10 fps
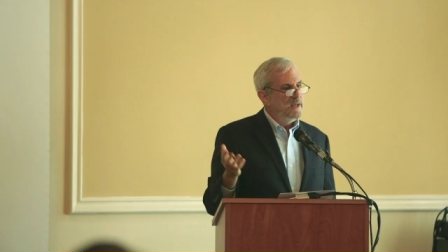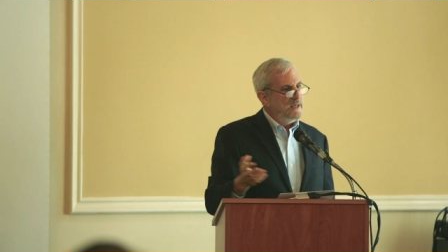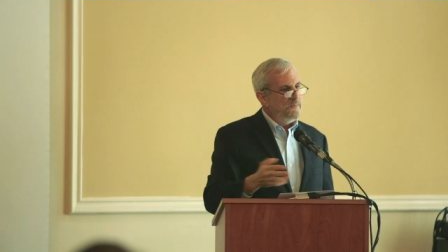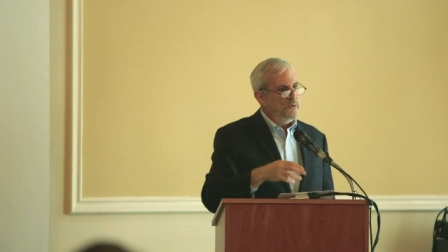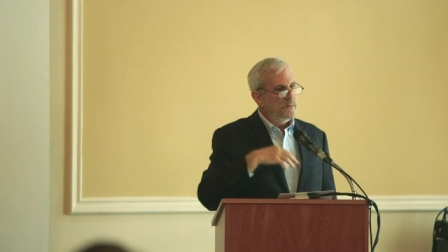
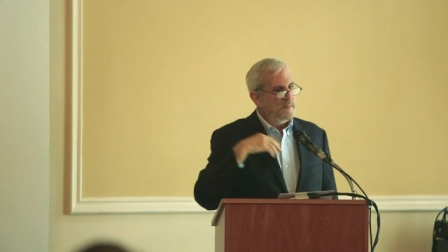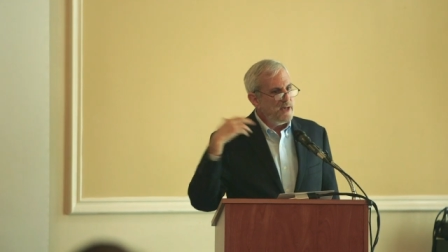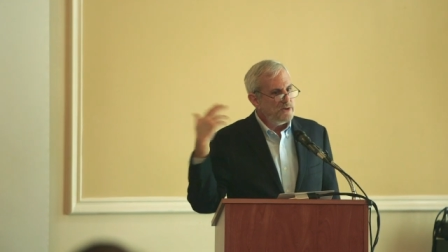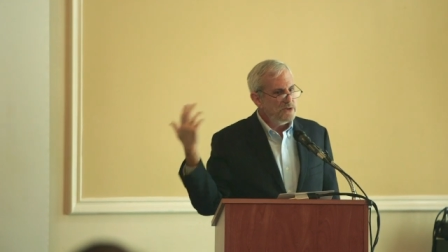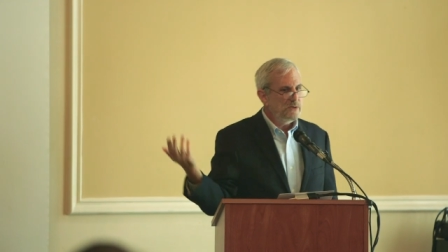If you
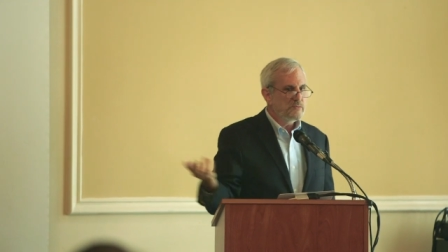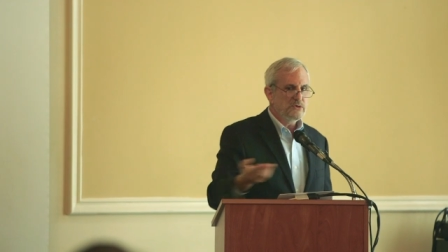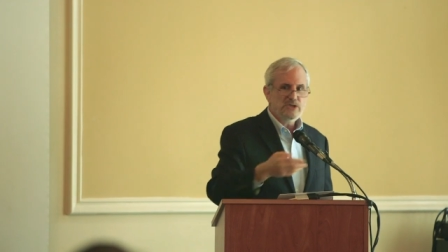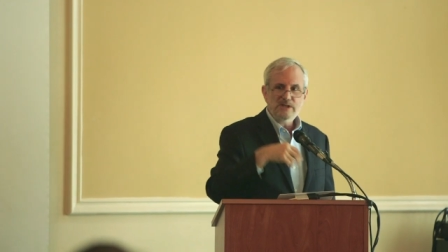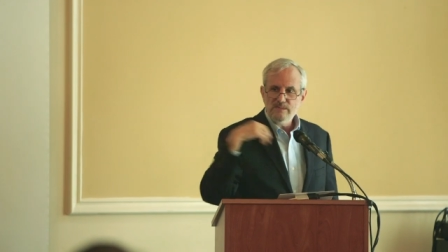imagine the
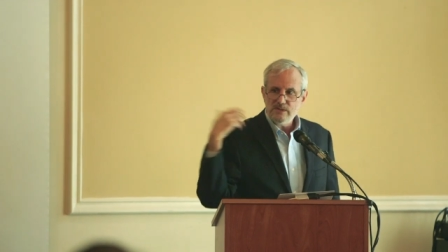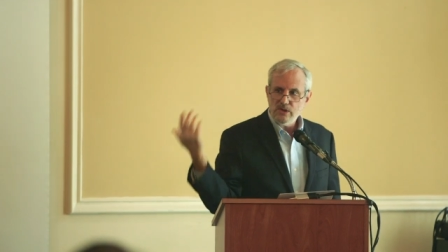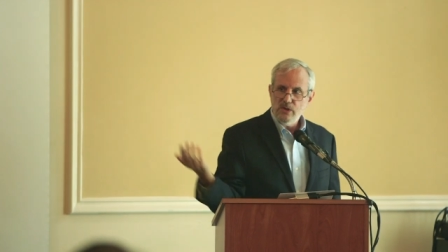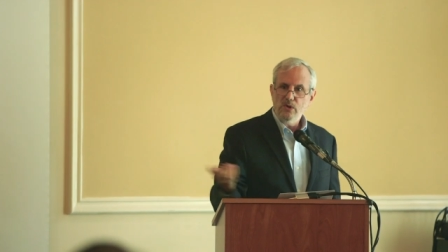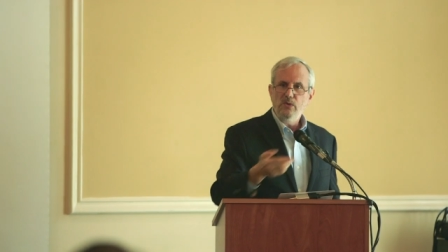regime as
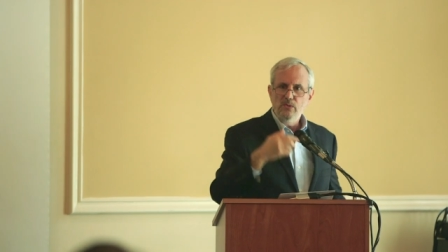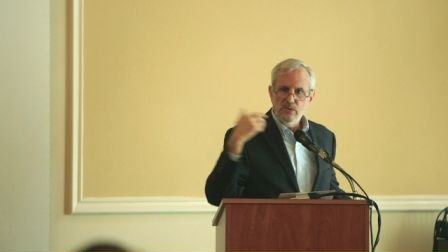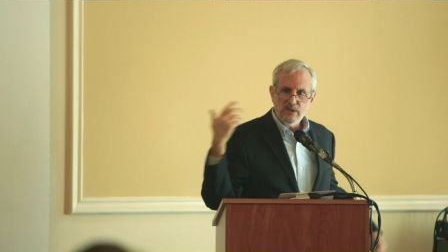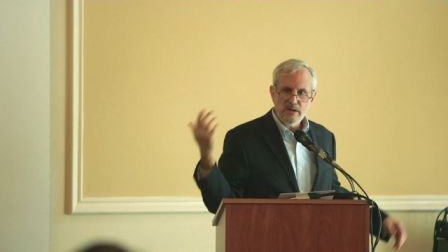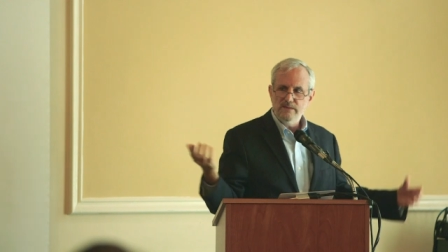a
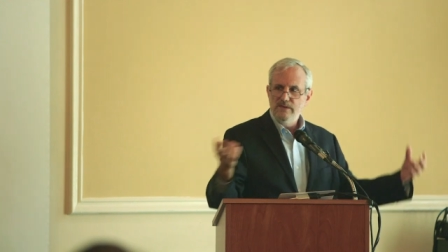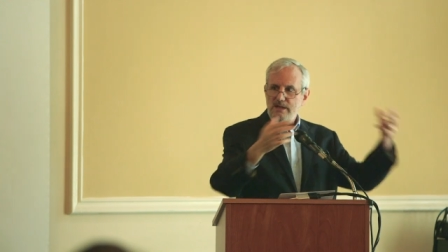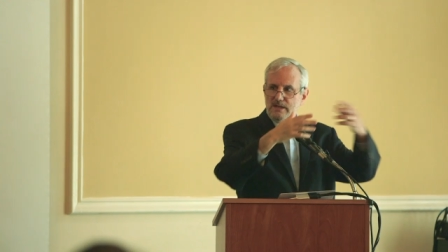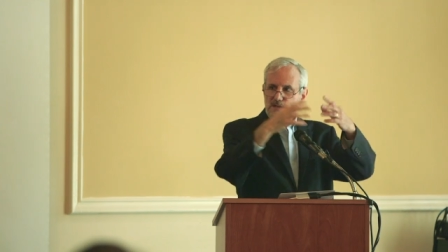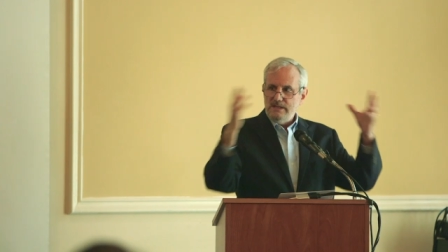whole of
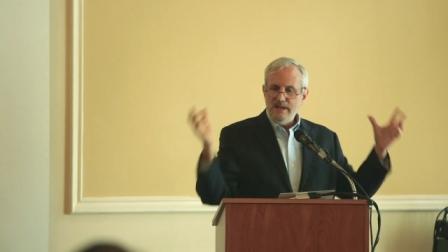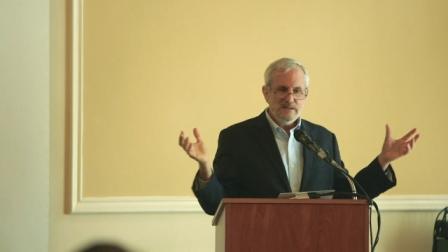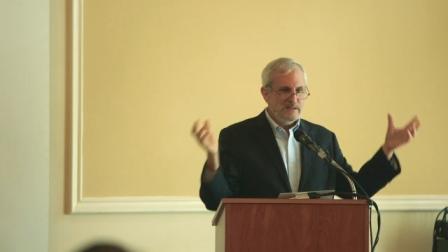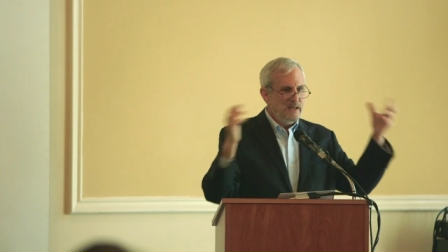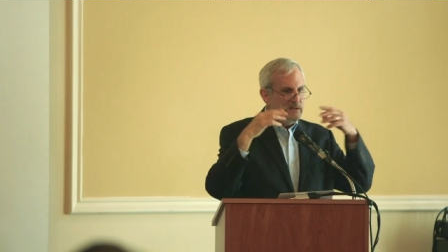
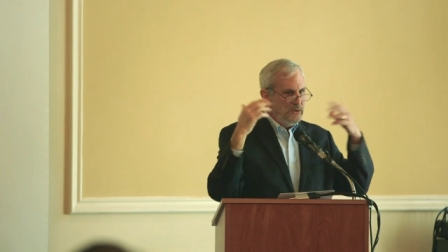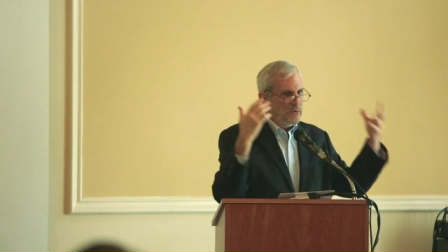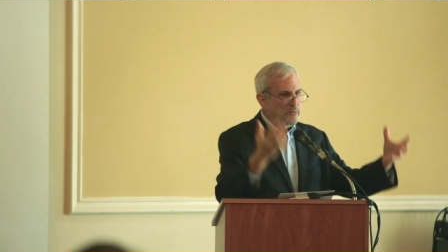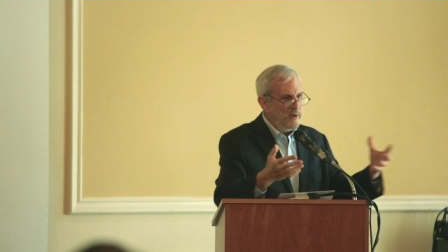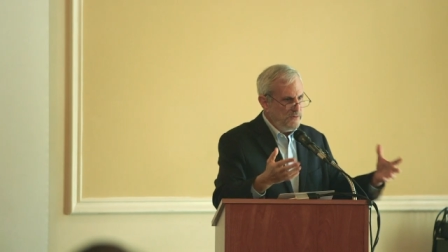states, then
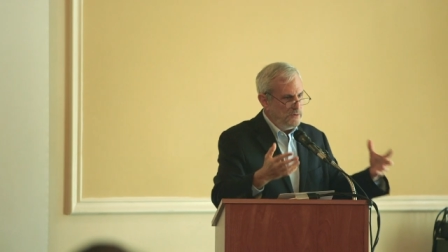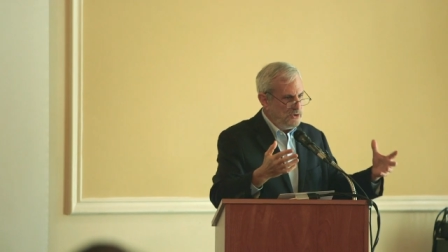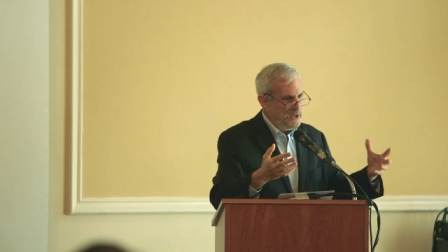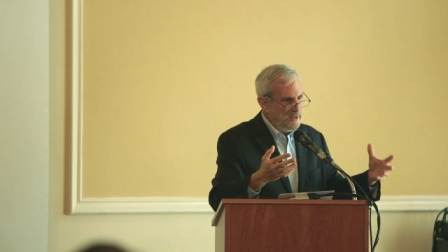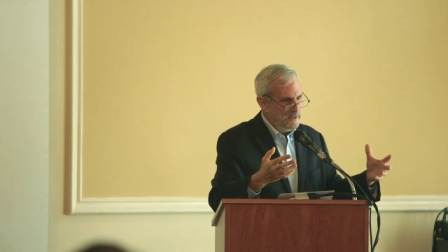you're a
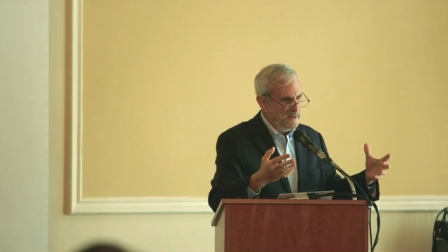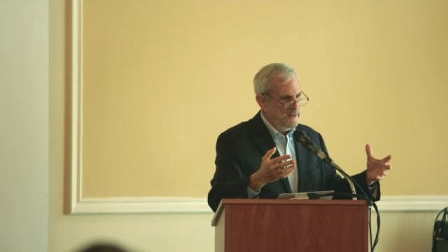refugee,